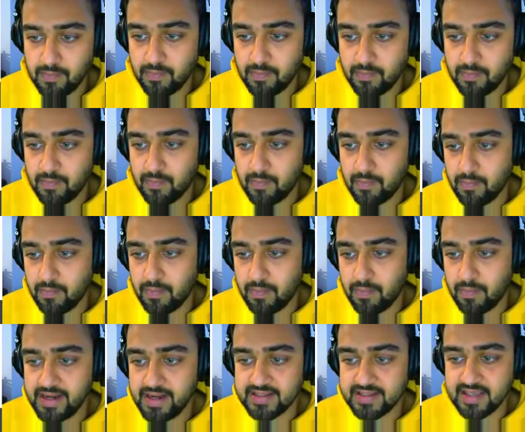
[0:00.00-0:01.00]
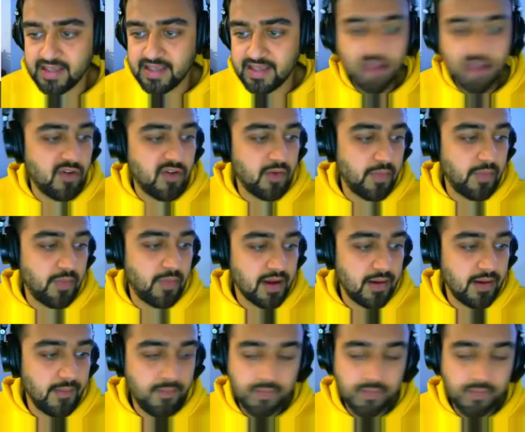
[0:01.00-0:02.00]
minus a would become
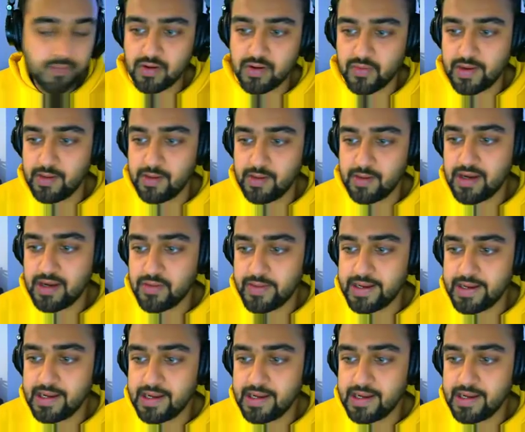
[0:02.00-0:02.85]
12 by 20.